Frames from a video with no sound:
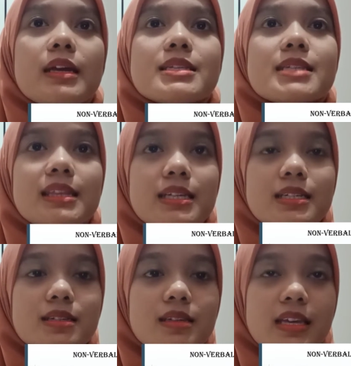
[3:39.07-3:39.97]

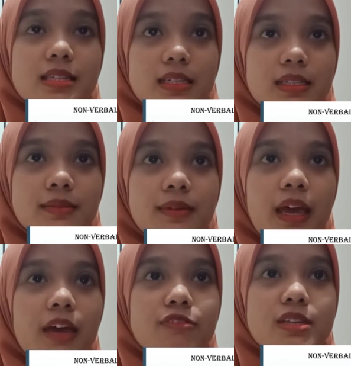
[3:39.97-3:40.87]
Certain gestures
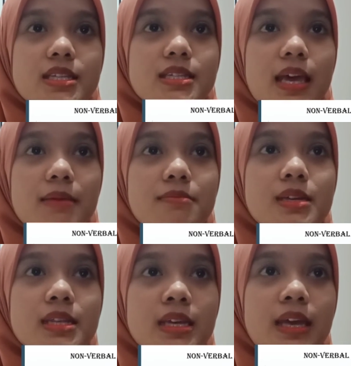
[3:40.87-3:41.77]
have the same
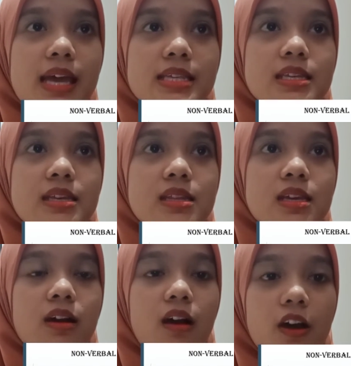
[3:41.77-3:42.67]
meaning as in
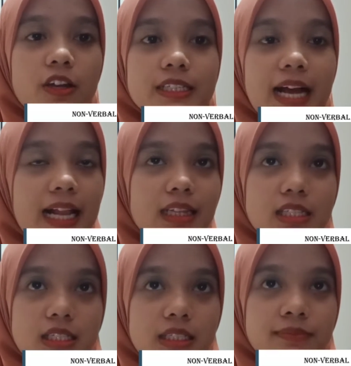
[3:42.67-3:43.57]
their own
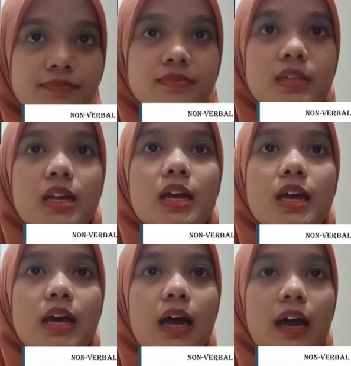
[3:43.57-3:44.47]
culture.
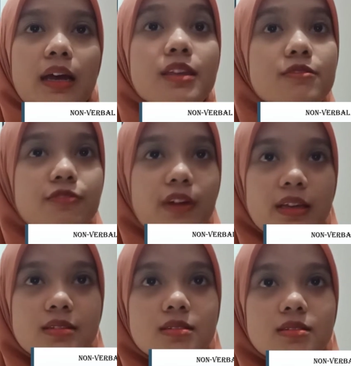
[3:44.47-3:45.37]
In France,